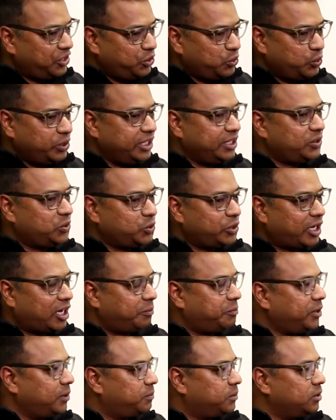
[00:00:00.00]
you need to
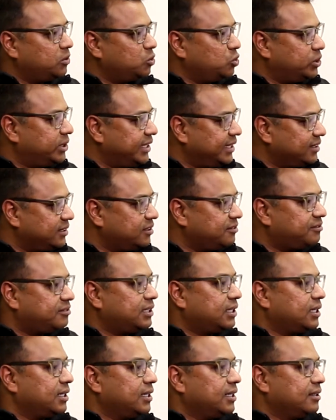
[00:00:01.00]
have people who think
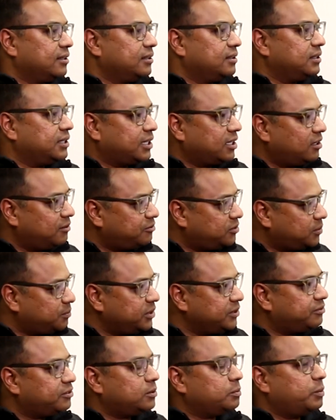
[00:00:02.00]
differently. They come from
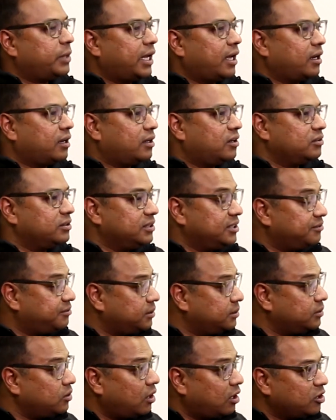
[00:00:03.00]
different backgrounds,
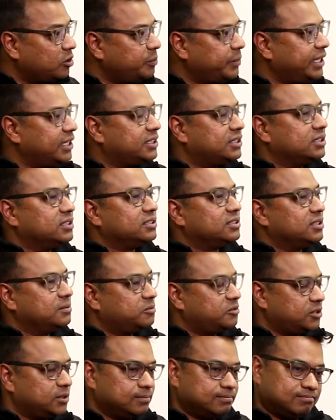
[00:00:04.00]
different occupations,
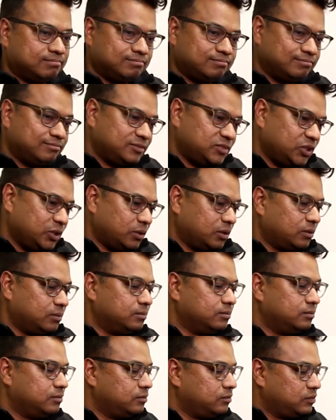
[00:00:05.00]
different, you
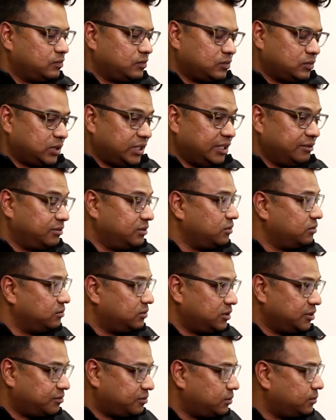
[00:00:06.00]
know, even
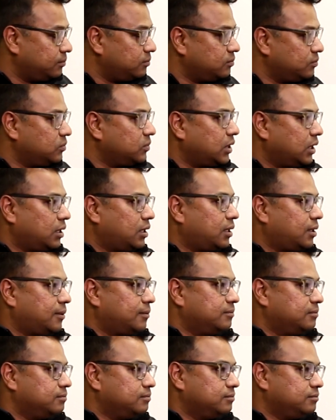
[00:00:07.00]
different
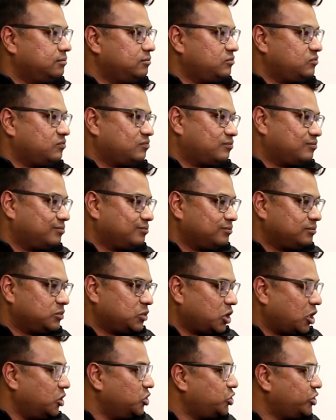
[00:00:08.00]
um,
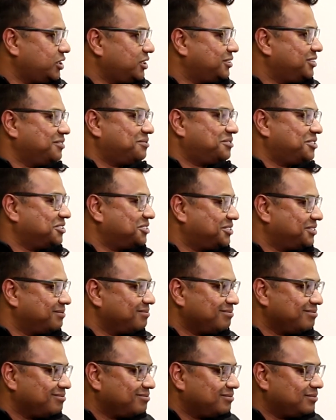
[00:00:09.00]
countries, different
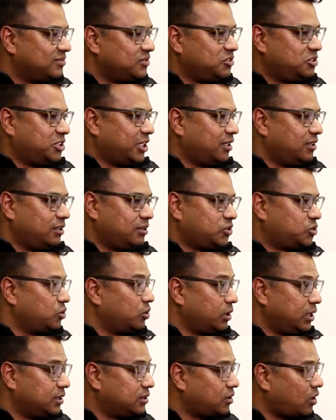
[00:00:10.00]
sure. genders.
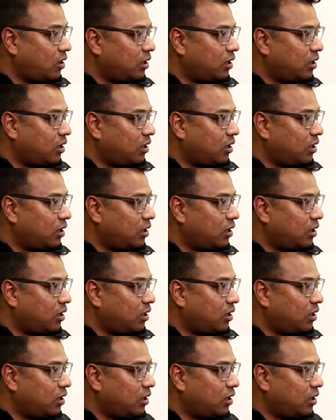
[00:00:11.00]
So it's